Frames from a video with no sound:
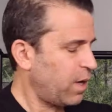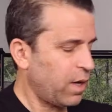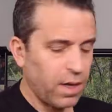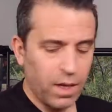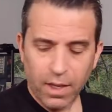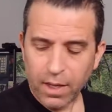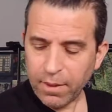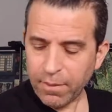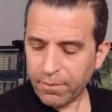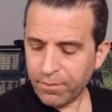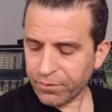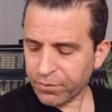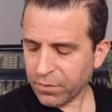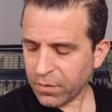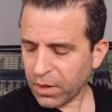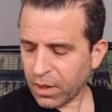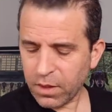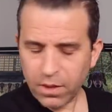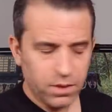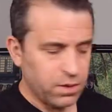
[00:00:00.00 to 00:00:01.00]
Um,
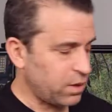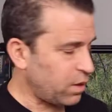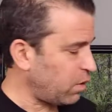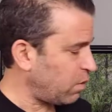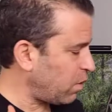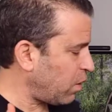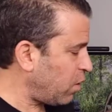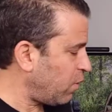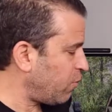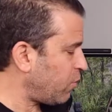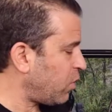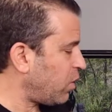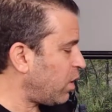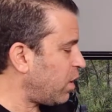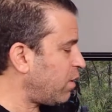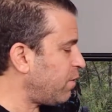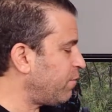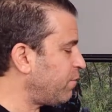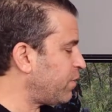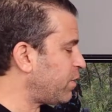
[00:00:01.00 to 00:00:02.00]
so
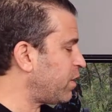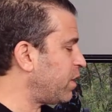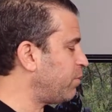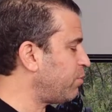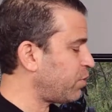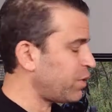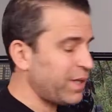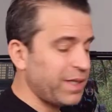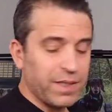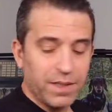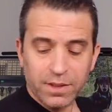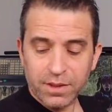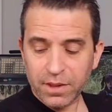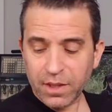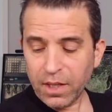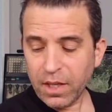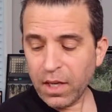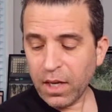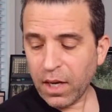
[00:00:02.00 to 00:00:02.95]
overall, very pleased.